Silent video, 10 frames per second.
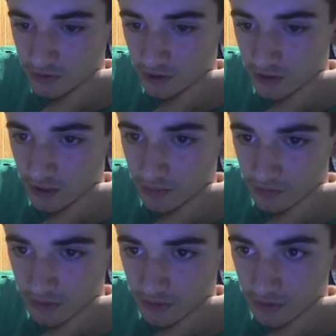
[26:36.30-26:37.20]
counter
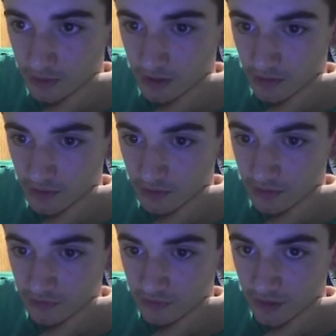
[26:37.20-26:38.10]
things. Okay, that's
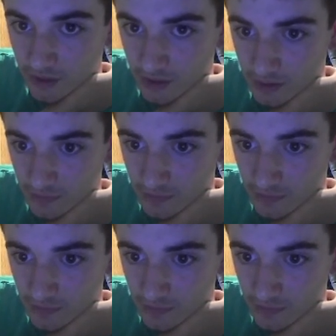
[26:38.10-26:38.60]
fine.